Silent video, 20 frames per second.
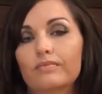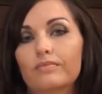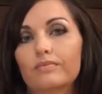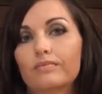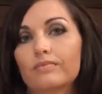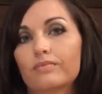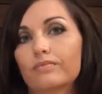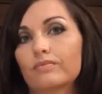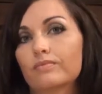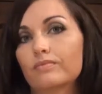
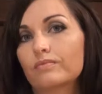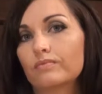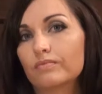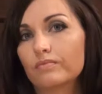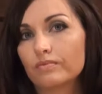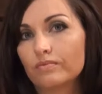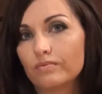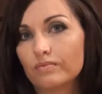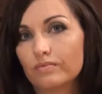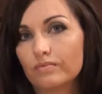
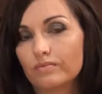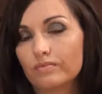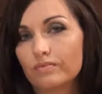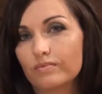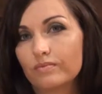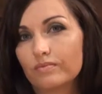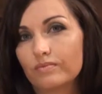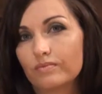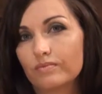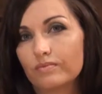
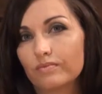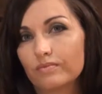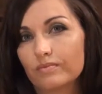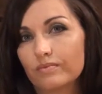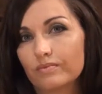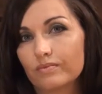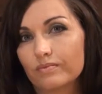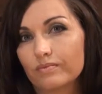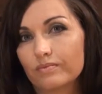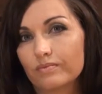
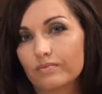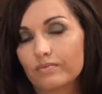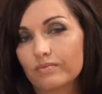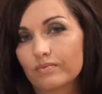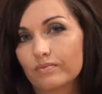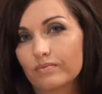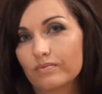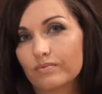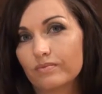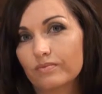
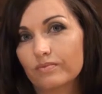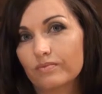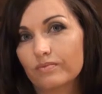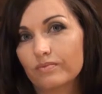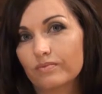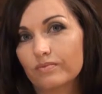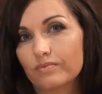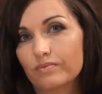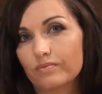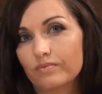
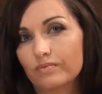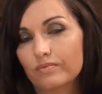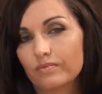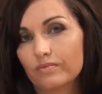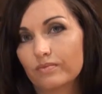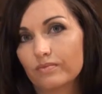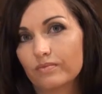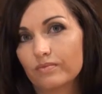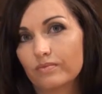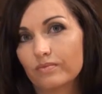
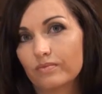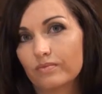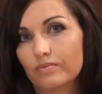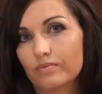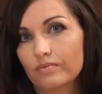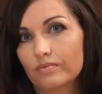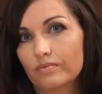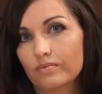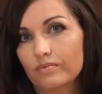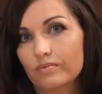
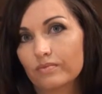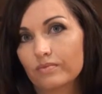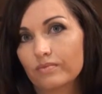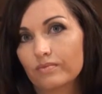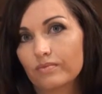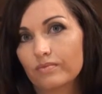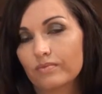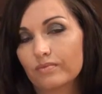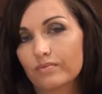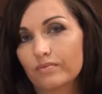
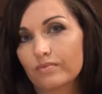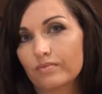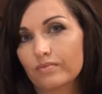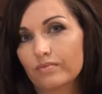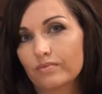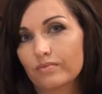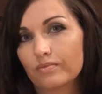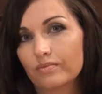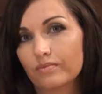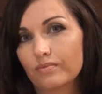
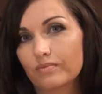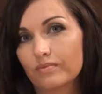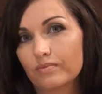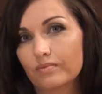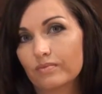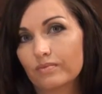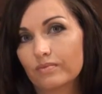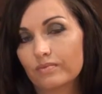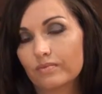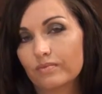[no speech]